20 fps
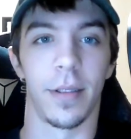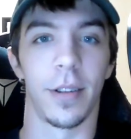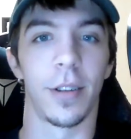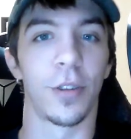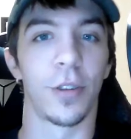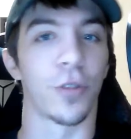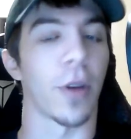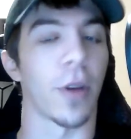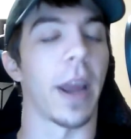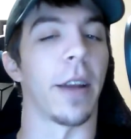
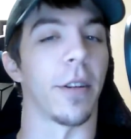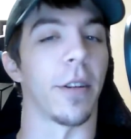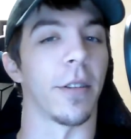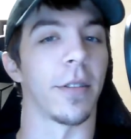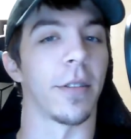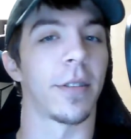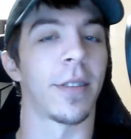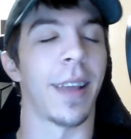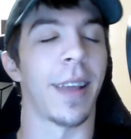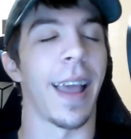
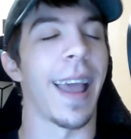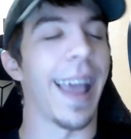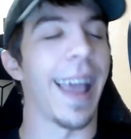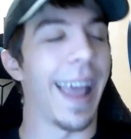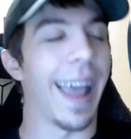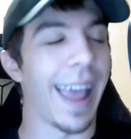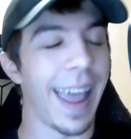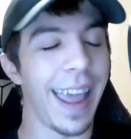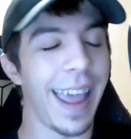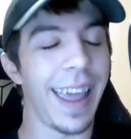traitors.
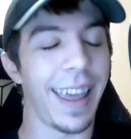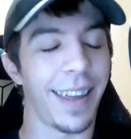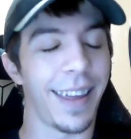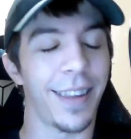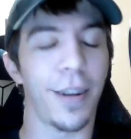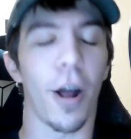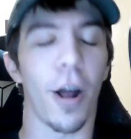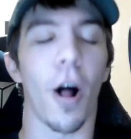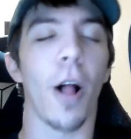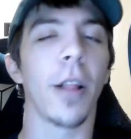
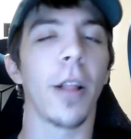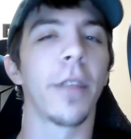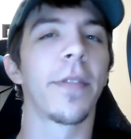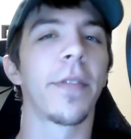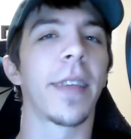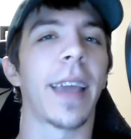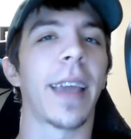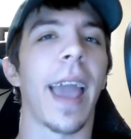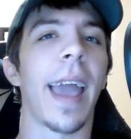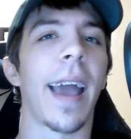And all
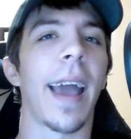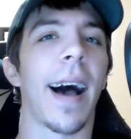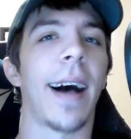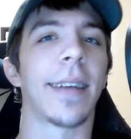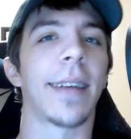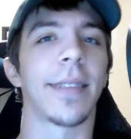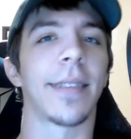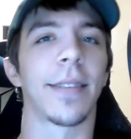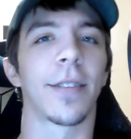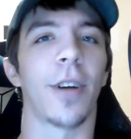of the
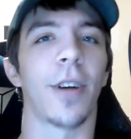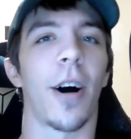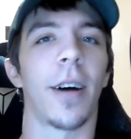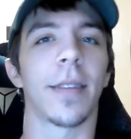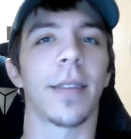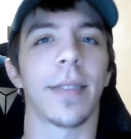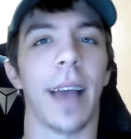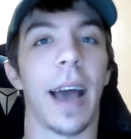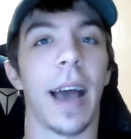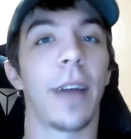chaos has
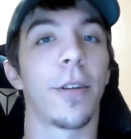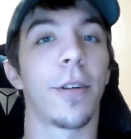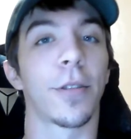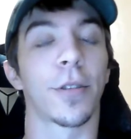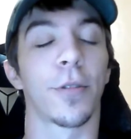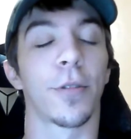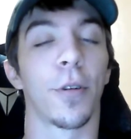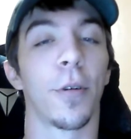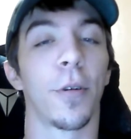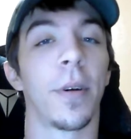cost
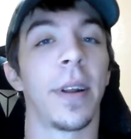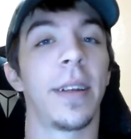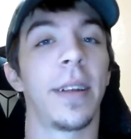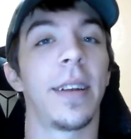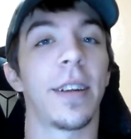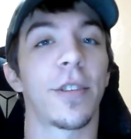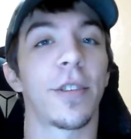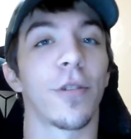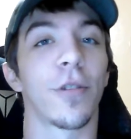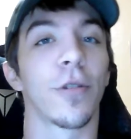Kaido's crew an
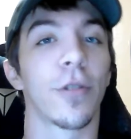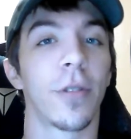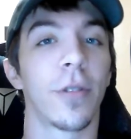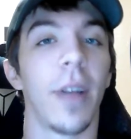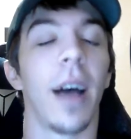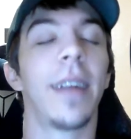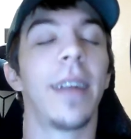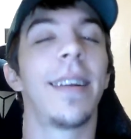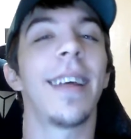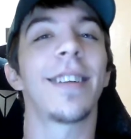additional
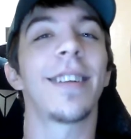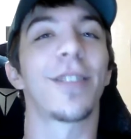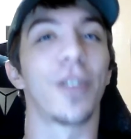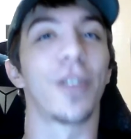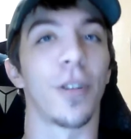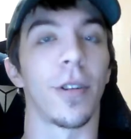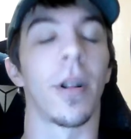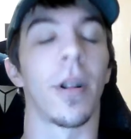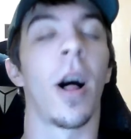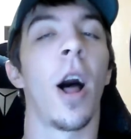
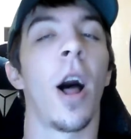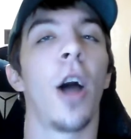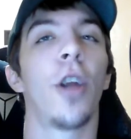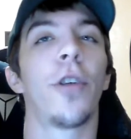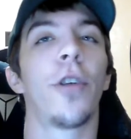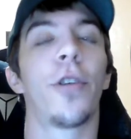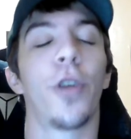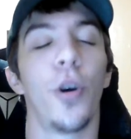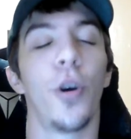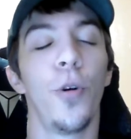
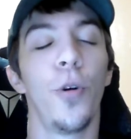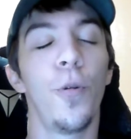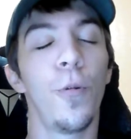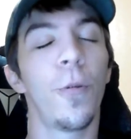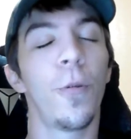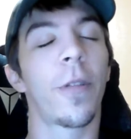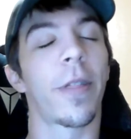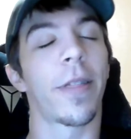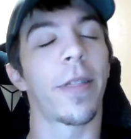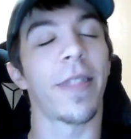
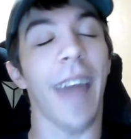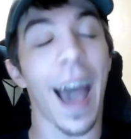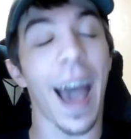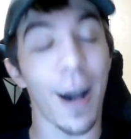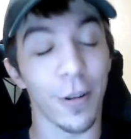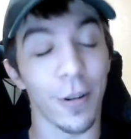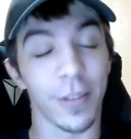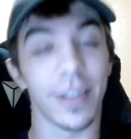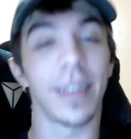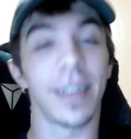
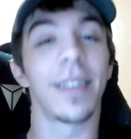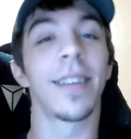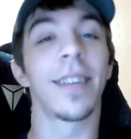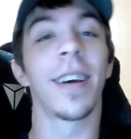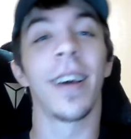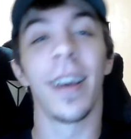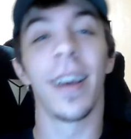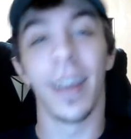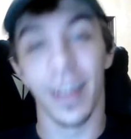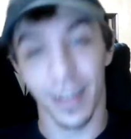2,000
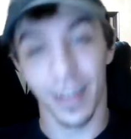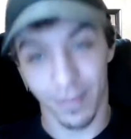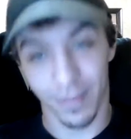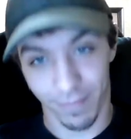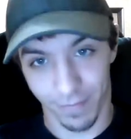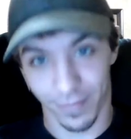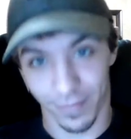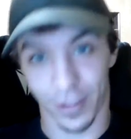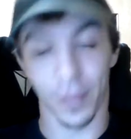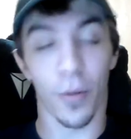
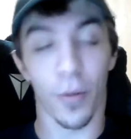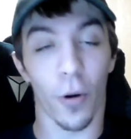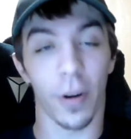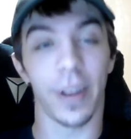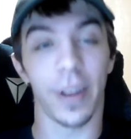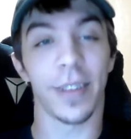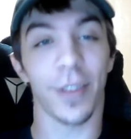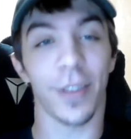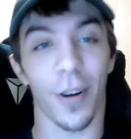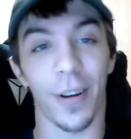
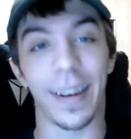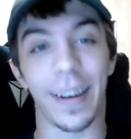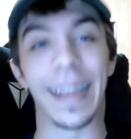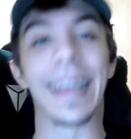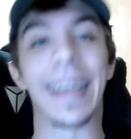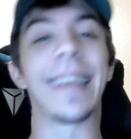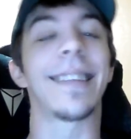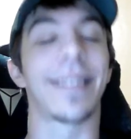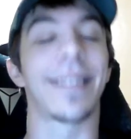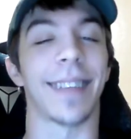subordinates on
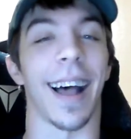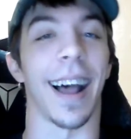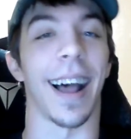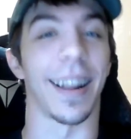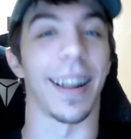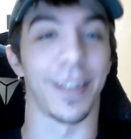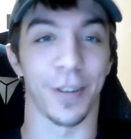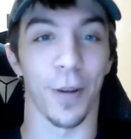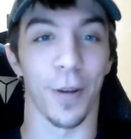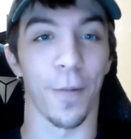his side. So